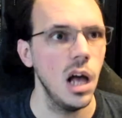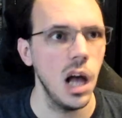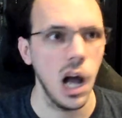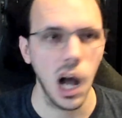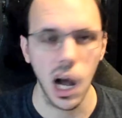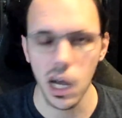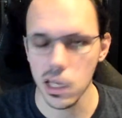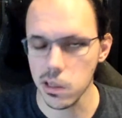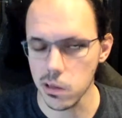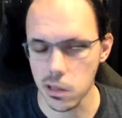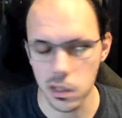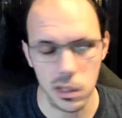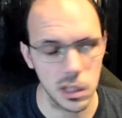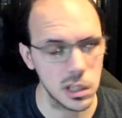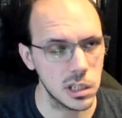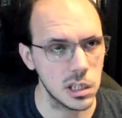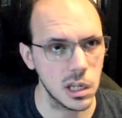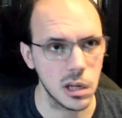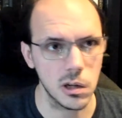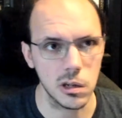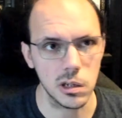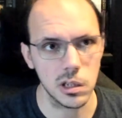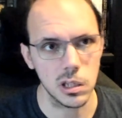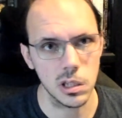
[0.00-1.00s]
either on the
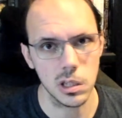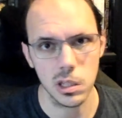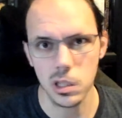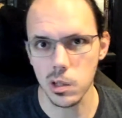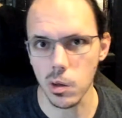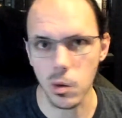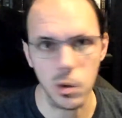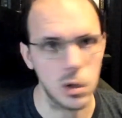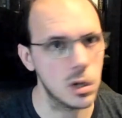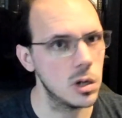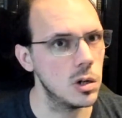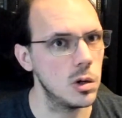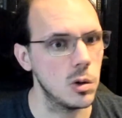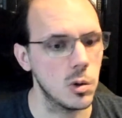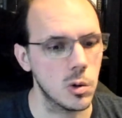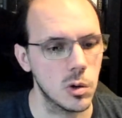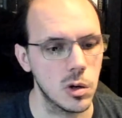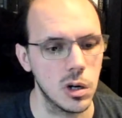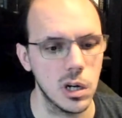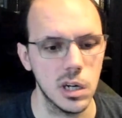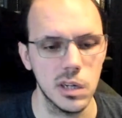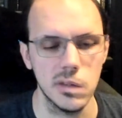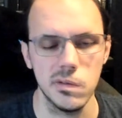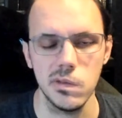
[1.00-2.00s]
Sanderson store
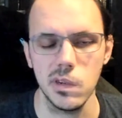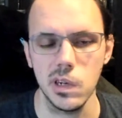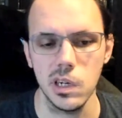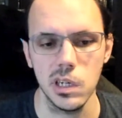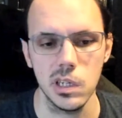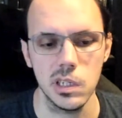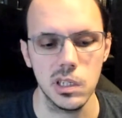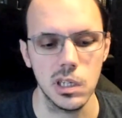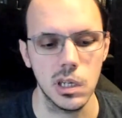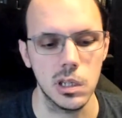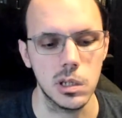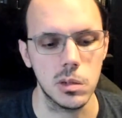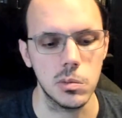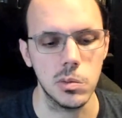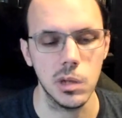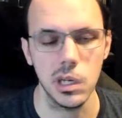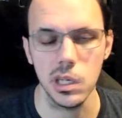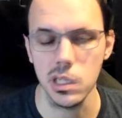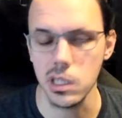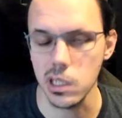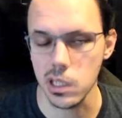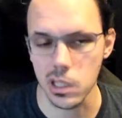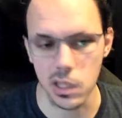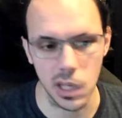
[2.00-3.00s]
or on various other
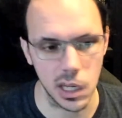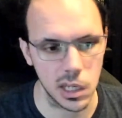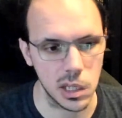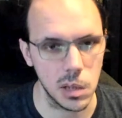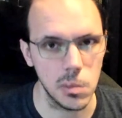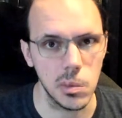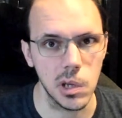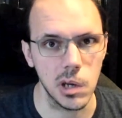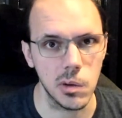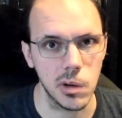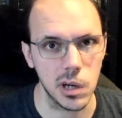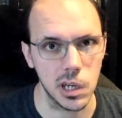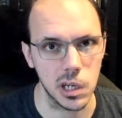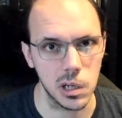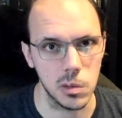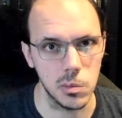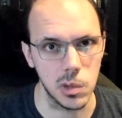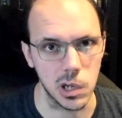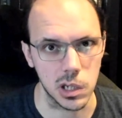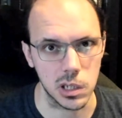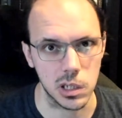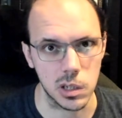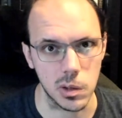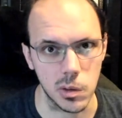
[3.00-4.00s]
places like the BYU
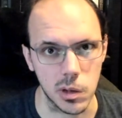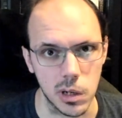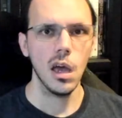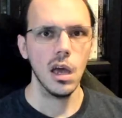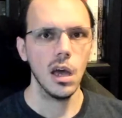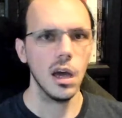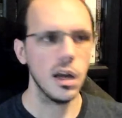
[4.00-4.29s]
bookstore.